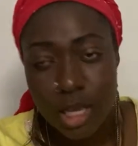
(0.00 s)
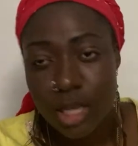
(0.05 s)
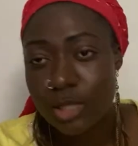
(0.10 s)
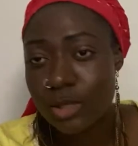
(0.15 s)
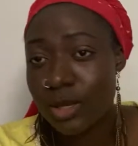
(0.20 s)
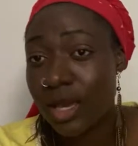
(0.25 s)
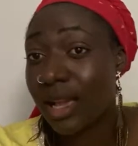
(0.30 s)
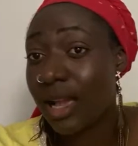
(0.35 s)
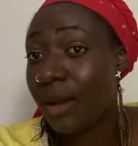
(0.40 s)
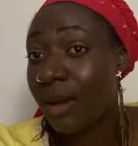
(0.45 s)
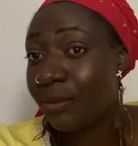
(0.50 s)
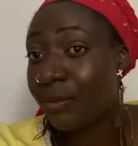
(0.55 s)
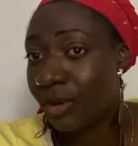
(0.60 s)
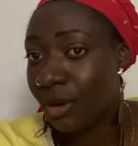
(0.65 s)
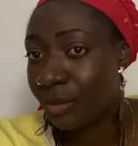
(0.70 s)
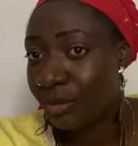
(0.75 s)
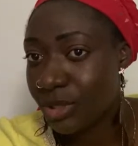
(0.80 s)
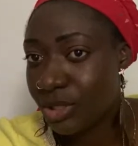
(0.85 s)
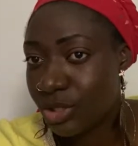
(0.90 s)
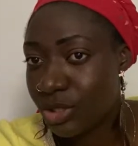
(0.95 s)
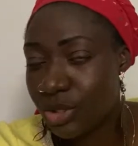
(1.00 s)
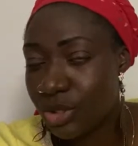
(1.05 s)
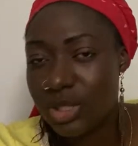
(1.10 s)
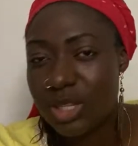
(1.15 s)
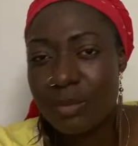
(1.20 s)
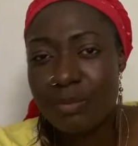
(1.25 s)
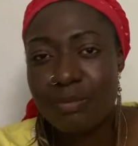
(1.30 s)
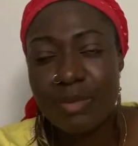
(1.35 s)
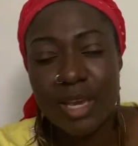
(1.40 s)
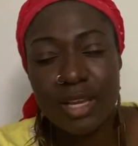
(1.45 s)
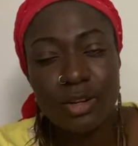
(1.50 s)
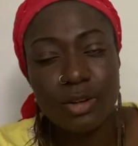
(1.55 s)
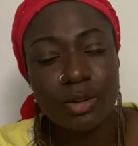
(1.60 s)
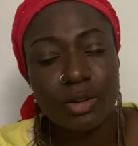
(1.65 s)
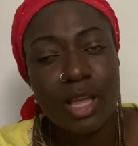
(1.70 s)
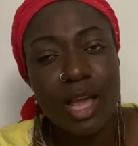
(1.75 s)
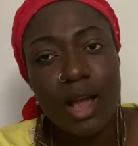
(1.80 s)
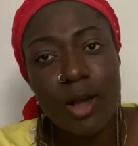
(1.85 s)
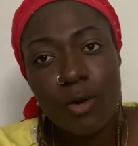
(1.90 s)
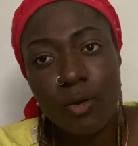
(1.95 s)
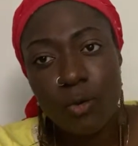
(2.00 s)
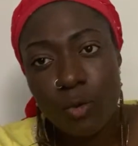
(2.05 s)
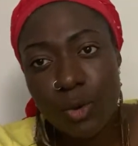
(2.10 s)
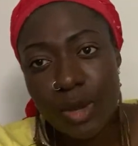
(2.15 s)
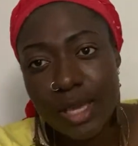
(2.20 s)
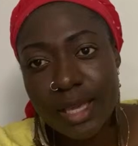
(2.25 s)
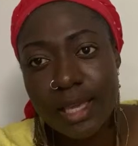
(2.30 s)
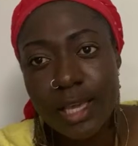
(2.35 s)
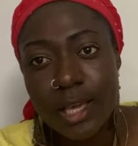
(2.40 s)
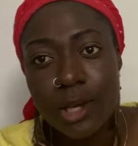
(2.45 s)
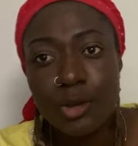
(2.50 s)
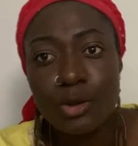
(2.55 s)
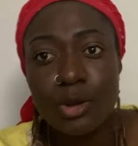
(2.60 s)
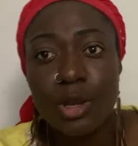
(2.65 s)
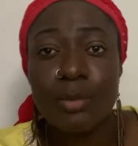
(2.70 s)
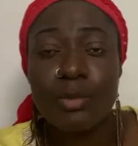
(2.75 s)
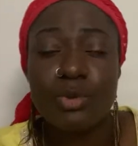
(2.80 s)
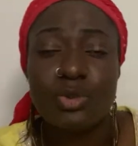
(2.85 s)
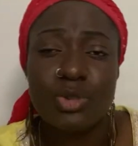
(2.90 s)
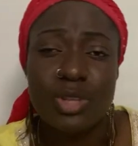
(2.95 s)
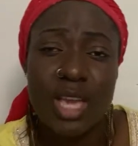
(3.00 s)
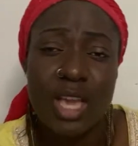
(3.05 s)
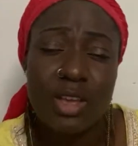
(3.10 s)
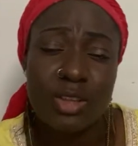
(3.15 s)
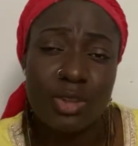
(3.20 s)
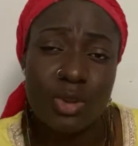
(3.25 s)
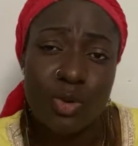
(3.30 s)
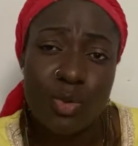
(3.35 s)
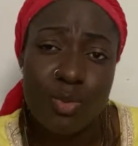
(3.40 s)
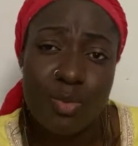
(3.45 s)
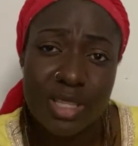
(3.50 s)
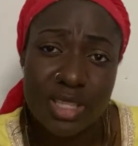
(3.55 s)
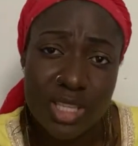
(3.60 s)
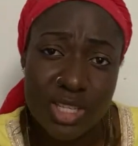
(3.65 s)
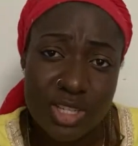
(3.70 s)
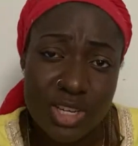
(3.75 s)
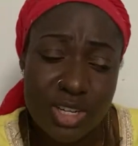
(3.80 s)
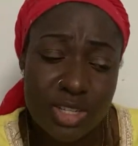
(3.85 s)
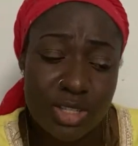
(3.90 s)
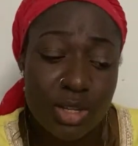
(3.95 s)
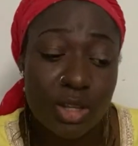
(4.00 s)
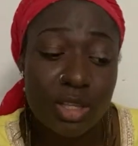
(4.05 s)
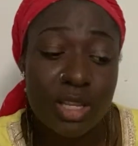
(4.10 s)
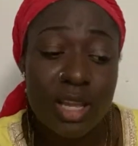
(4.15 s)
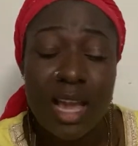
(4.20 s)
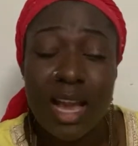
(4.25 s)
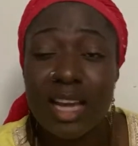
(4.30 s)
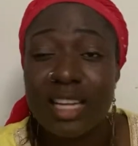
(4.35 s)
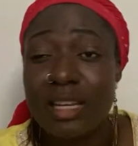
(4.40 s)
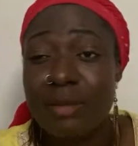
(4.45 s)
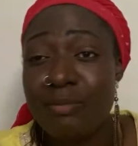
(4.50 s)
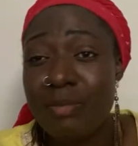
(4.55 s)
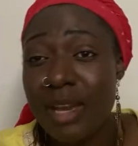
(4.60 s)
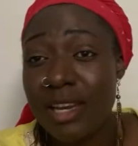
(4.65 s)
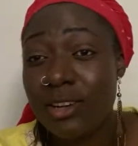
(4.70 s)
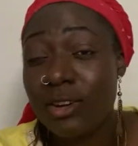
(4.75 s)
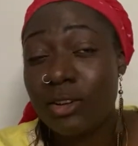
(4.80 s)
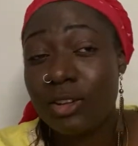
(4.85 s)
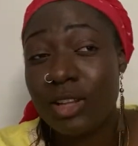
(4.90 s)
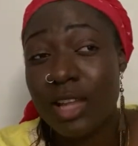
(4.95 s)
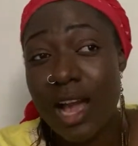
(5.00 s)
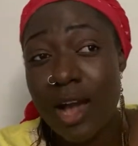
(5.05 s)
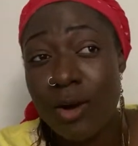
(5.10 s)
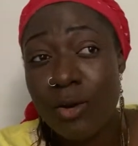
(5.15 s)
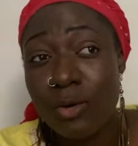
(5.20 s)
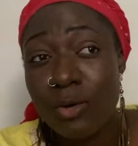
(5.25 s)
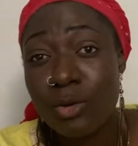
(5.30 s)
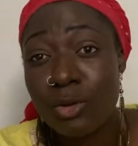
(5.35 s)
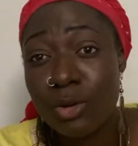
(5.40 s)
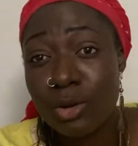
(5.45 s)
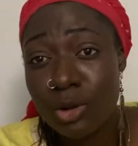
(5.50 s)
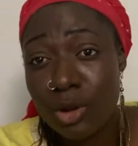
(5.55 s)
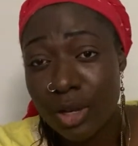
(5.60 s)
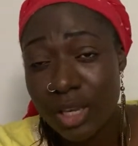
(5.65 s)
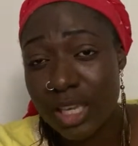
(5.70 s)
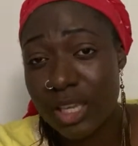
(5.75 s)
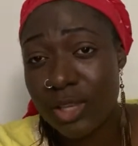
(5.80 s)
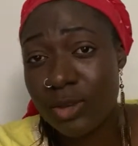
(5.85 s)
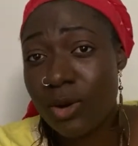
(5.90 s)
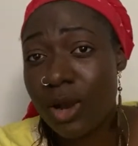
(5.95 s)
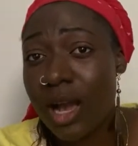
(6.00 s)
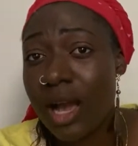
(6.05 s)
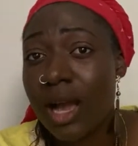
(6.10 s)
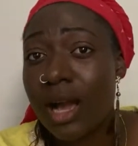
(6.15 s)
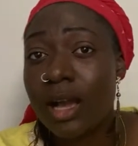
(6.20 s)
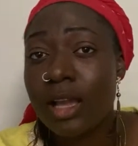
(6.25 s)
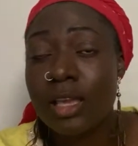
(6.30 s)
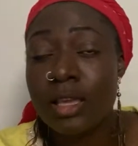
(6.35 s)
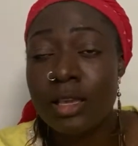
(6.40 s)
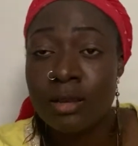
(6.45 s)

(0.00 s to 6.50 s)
So I can't promise you. Depend on how quick you're able to get your documentation done, and depend on how lucky you are.